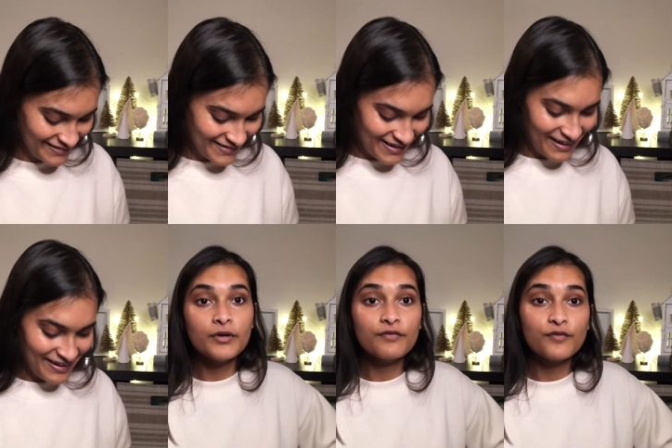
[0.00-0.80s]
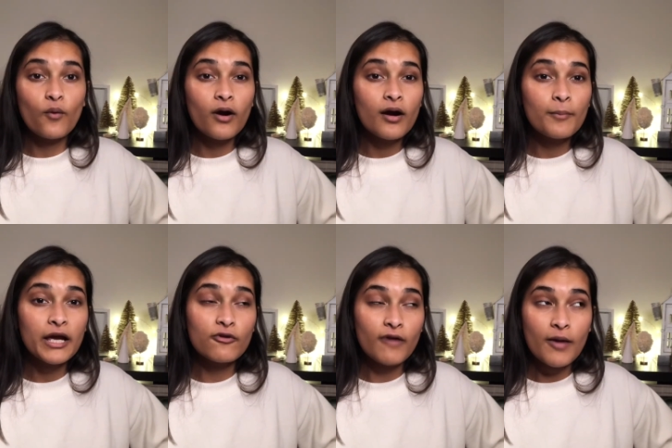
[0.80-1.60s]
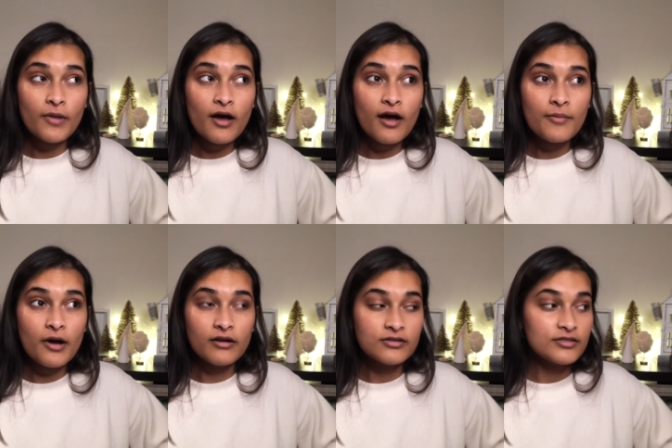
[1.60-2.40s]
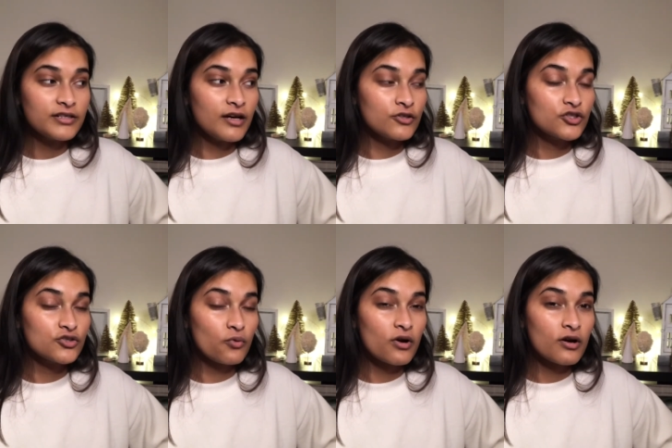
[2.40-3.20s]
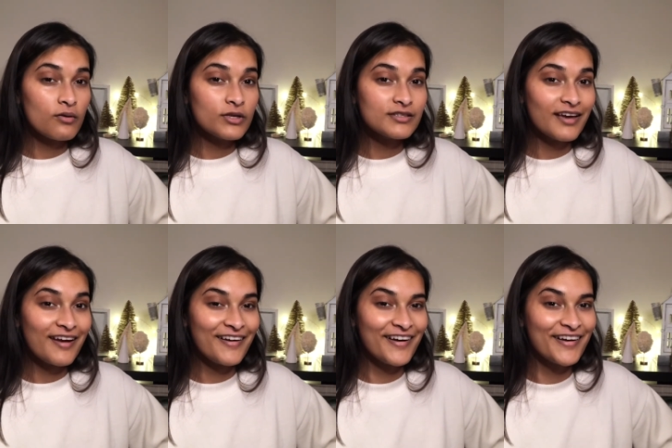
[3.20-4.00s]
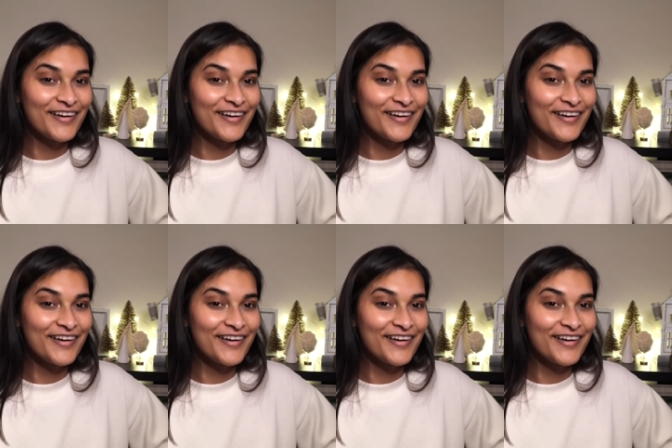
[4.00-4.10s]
For my grandma, I'm honestly not sure what to get her.